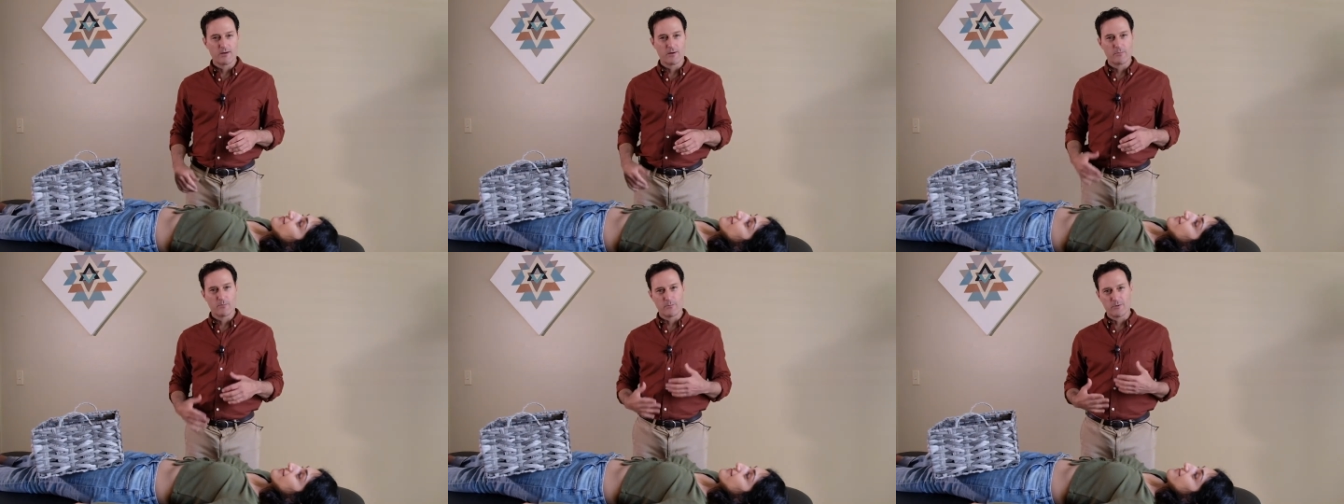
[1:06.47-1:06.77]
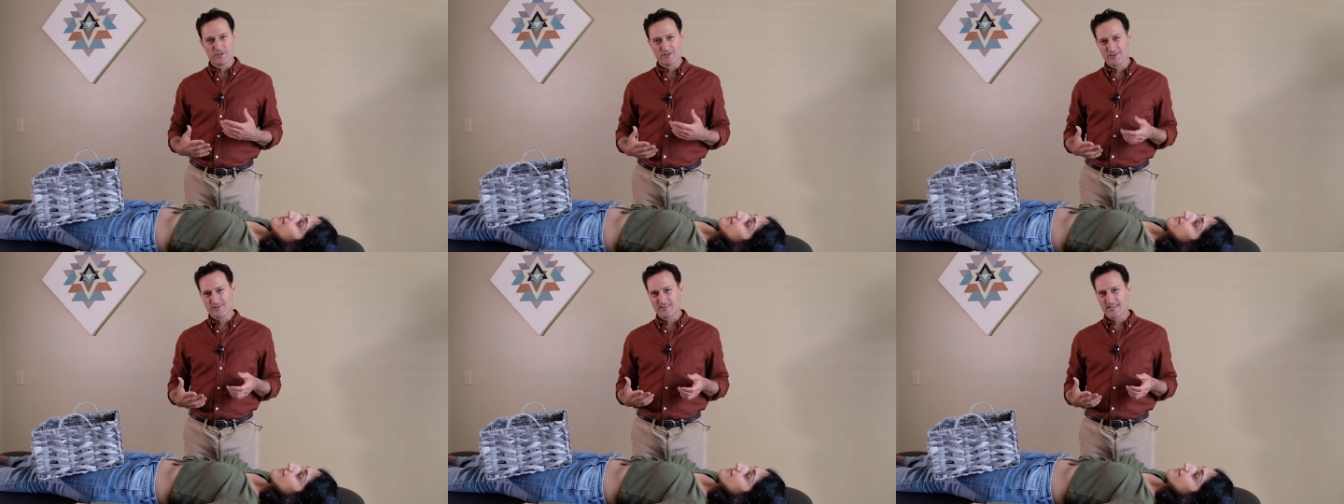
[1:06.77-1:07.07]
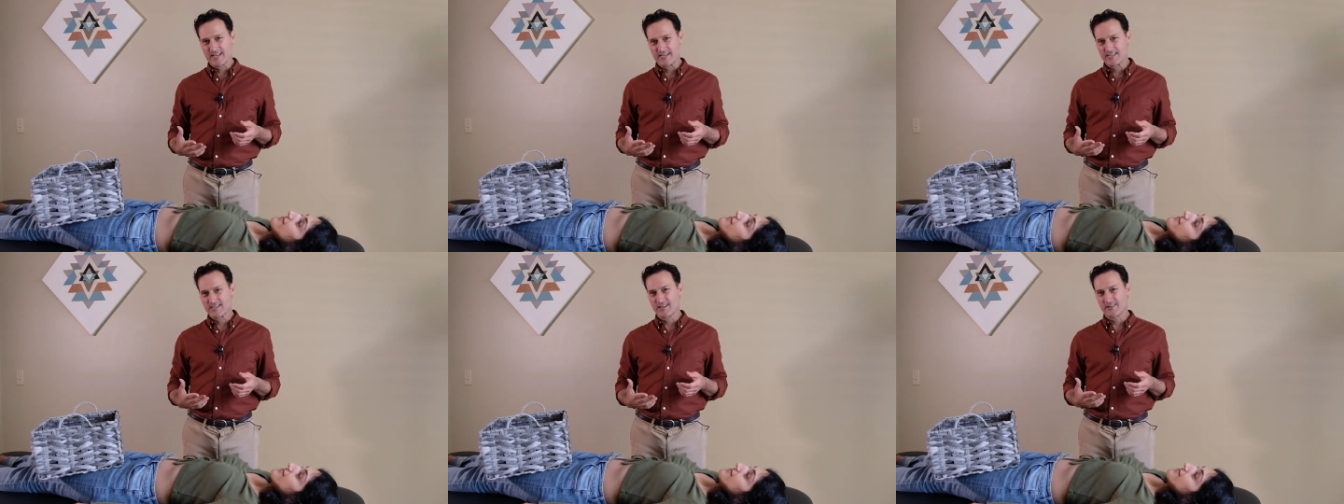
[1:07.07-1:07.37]
muscle
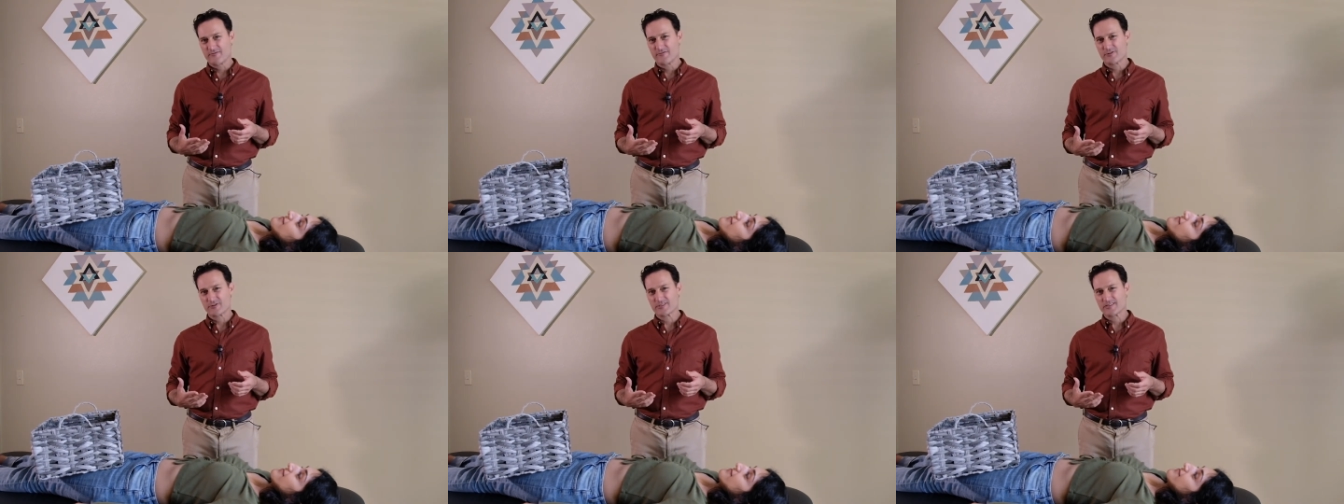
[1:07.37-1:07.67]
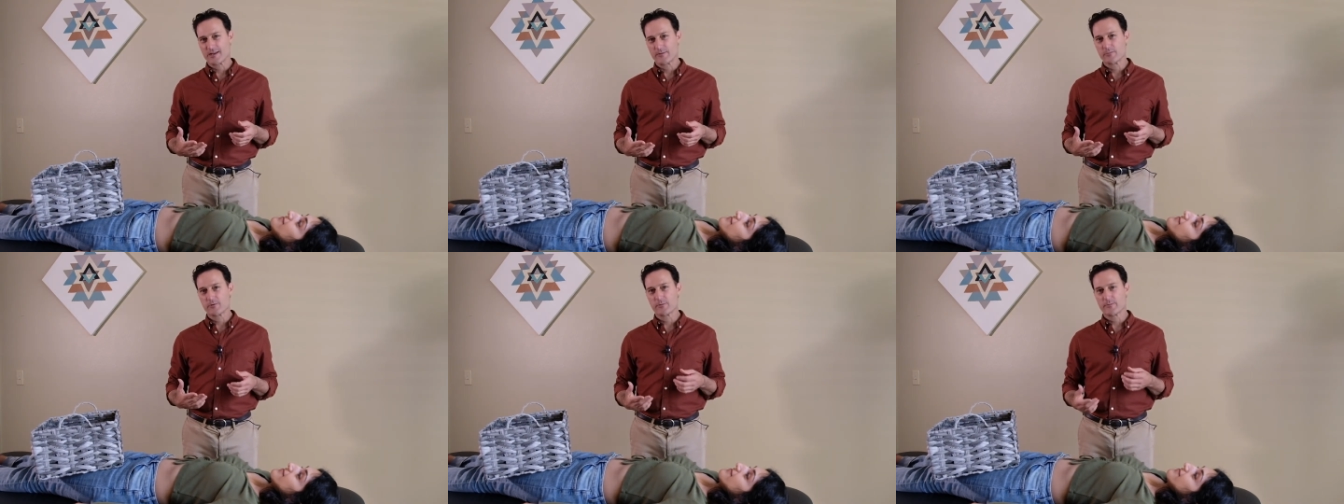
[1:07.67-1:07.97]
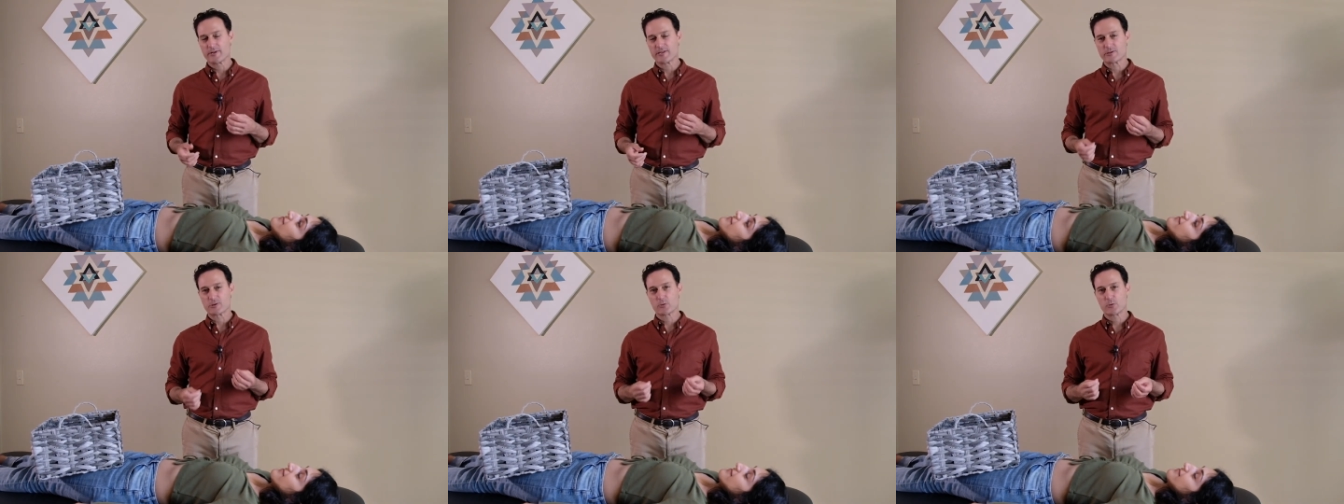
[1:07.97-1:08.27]
testing for
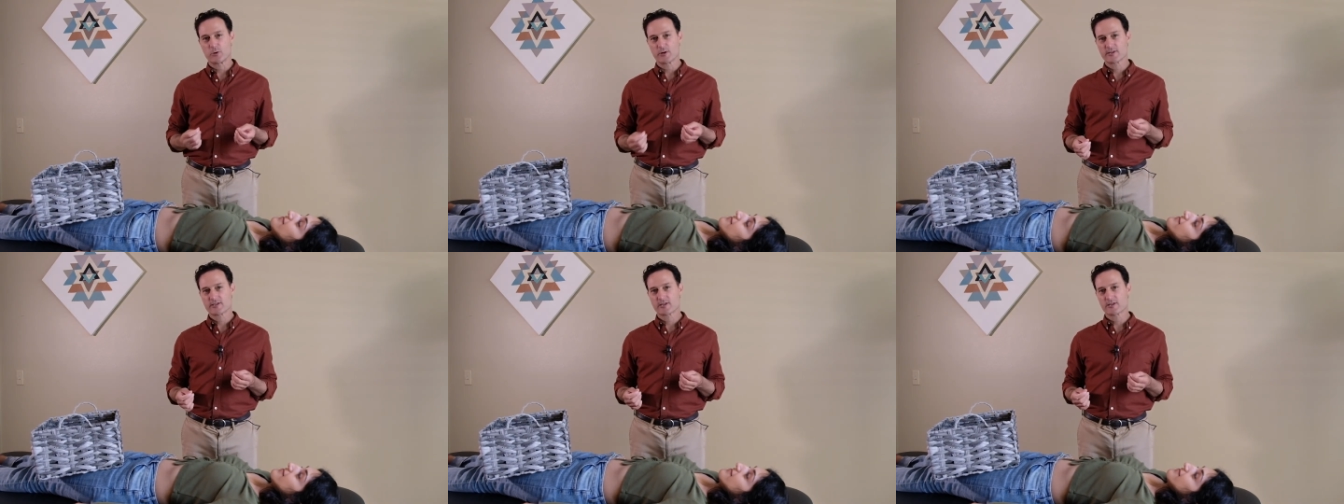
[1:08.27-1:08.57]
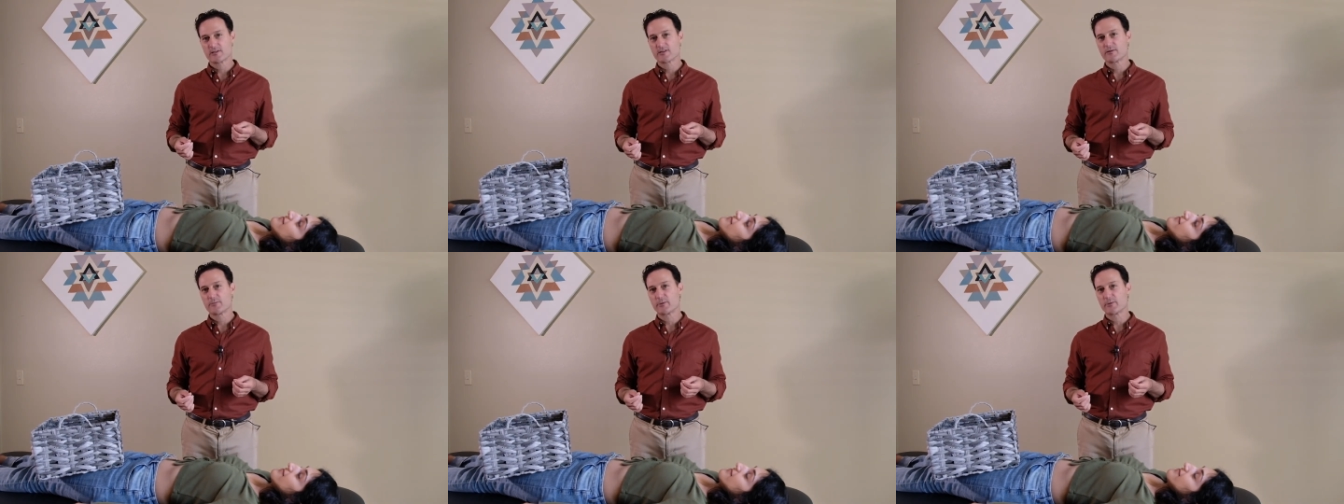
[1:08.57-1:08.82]
supplements works a little